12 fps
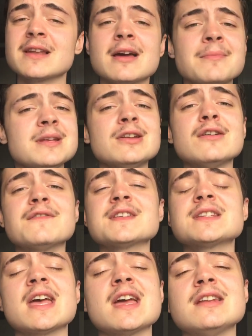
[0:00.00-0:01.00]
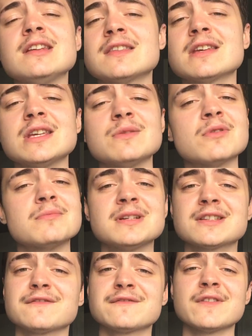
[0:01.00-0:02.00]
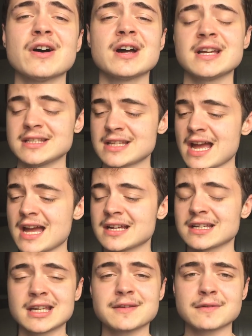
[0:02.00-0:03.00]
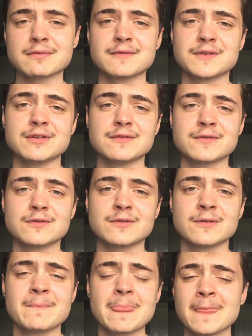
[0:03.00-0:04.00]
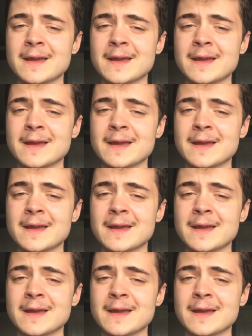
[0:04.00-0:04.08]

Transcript: Let me know if there's anything you want me to find and give a review for.